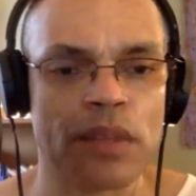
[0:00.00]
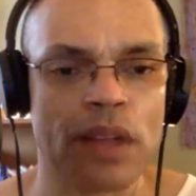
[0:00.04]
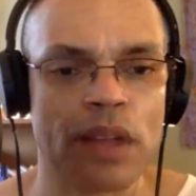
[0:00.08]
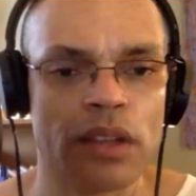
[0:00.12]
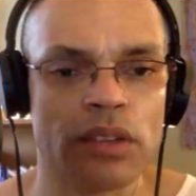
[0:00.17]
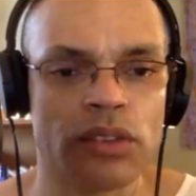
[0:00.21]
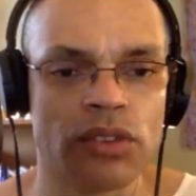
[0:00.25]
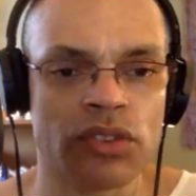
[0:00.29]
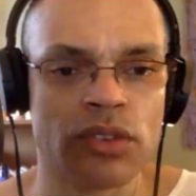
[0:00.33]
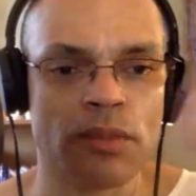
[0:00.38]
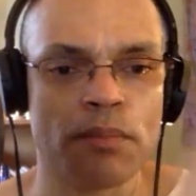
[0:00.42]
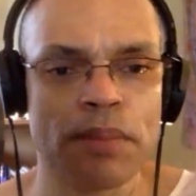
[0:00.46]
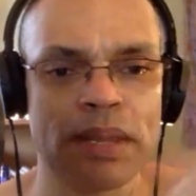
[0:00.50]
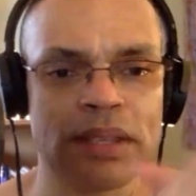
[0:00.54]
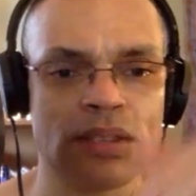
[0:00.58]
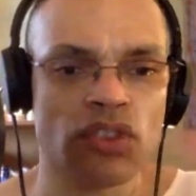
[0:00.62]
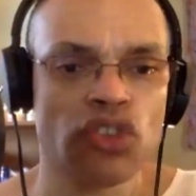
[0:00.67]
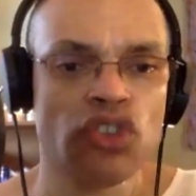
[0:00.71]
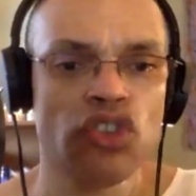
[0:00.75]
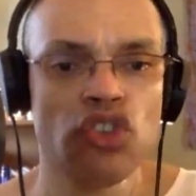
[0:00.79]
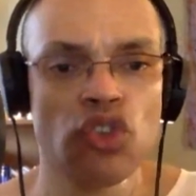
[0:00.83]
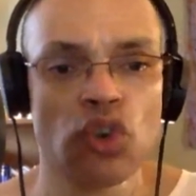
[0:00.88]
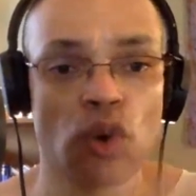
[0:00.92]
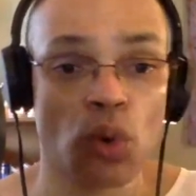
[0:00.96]
submit
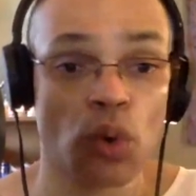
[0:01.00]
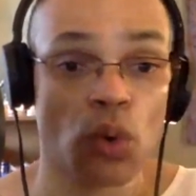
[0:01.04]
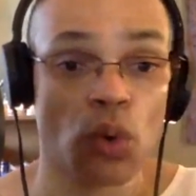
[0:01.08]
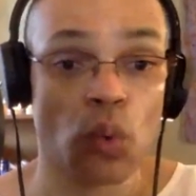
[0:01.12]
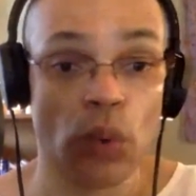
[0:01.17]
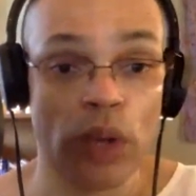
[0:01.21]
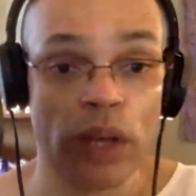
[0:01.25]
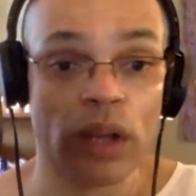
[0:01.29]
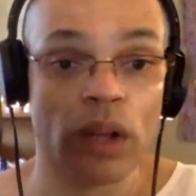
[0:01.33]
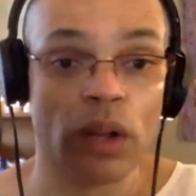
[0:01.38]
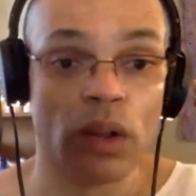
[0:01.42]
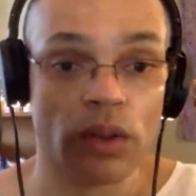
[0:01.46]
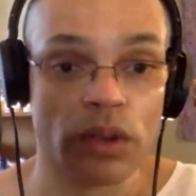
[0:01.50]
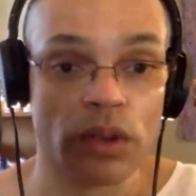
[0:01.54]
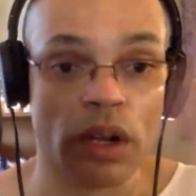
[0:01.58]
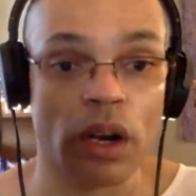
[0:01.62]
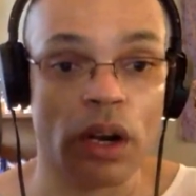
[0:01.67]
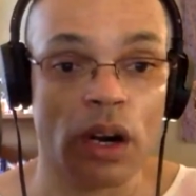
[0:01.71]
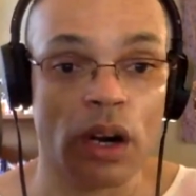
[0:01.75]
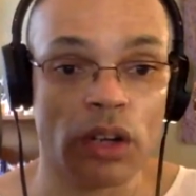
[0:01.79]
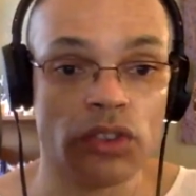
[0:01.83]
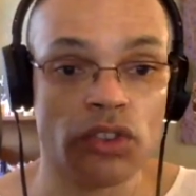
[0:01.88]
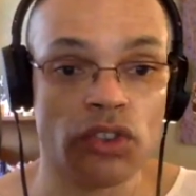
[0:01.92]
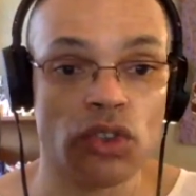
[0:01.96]
to your will,
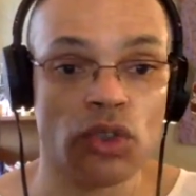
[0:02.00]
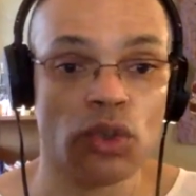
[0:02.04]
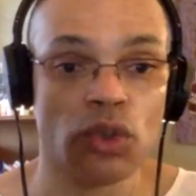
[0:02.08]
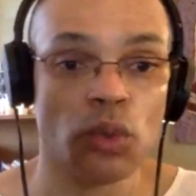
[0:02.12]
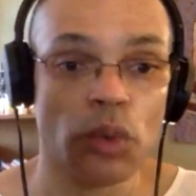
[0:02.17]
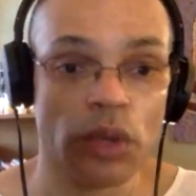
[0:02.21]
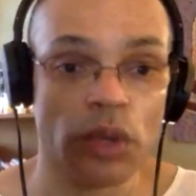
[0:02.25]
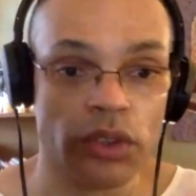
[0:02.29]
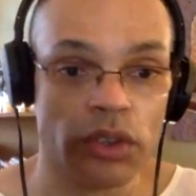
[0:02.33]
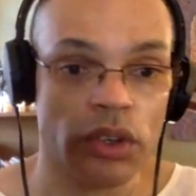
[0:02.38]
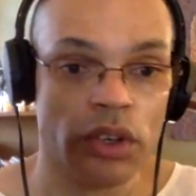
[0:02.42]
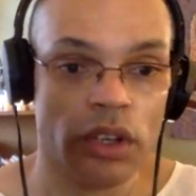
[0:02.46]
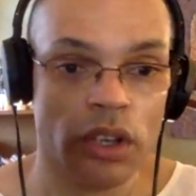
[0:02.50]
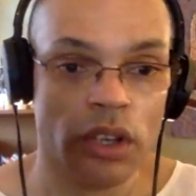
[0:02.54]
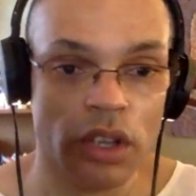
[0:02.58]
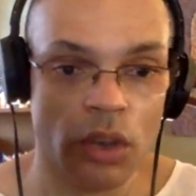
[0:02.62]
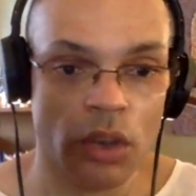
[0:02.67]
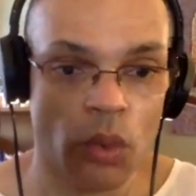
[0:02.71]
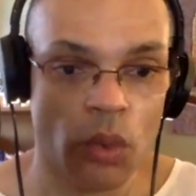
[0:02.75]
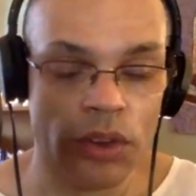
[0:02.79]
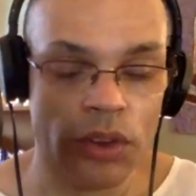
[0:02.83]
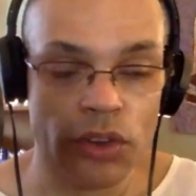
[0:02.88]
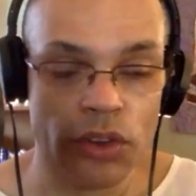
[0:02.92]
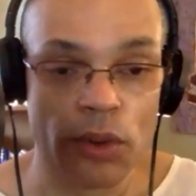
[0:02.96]
or do
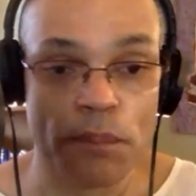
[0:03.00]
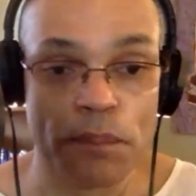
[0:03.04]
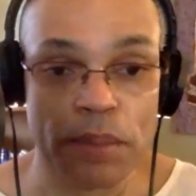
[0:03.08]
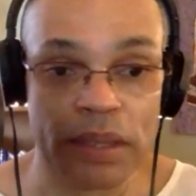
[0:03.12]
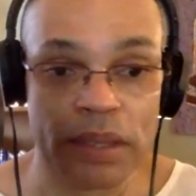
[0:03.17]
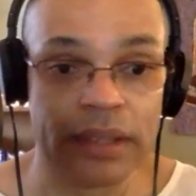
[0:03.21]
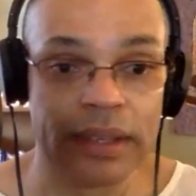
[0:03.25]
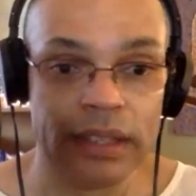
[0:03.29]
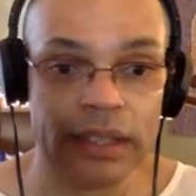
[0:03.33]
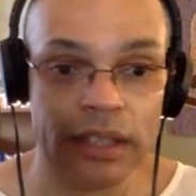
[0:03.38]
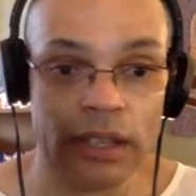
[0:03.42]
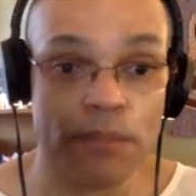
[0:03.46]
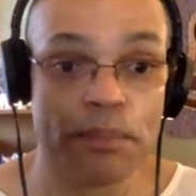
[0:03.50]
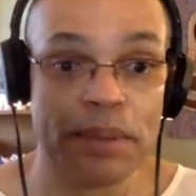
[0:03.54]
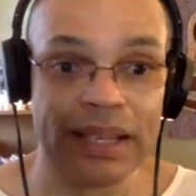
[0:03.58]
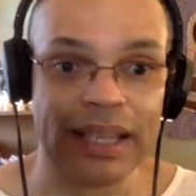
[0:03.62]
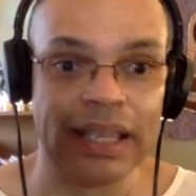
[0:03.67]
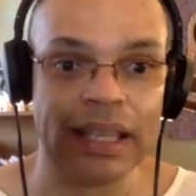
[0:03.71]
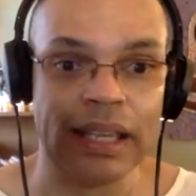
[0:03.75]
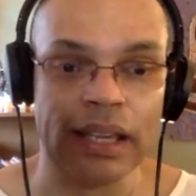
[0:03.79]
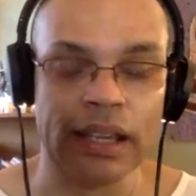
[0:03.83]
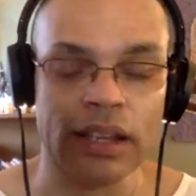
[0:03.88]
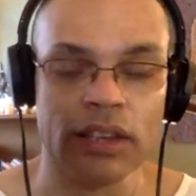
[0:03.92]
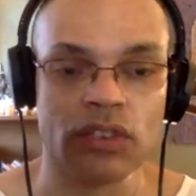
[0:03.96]
what your
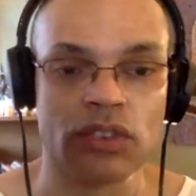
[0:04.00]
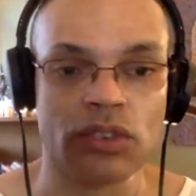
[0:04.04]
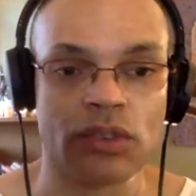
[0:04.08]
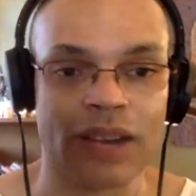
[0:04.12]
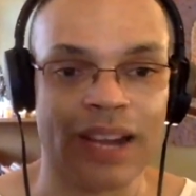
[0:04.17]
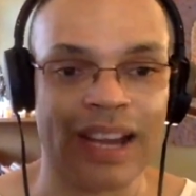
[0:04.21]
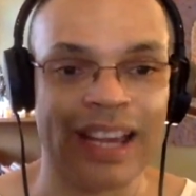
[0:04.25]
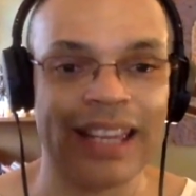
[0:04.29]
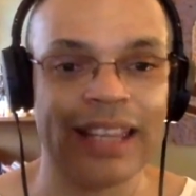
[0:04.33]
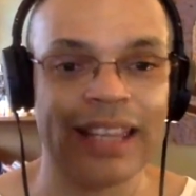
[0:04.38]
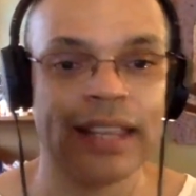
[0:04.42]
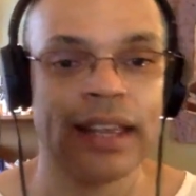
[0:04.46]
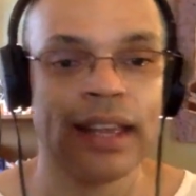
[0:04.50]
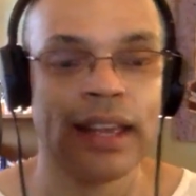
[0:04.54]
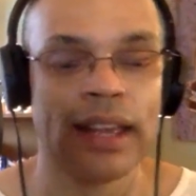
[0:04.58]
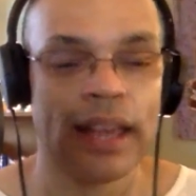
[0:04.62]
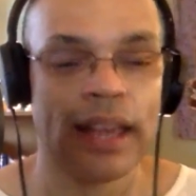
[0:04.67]
bidding is, right?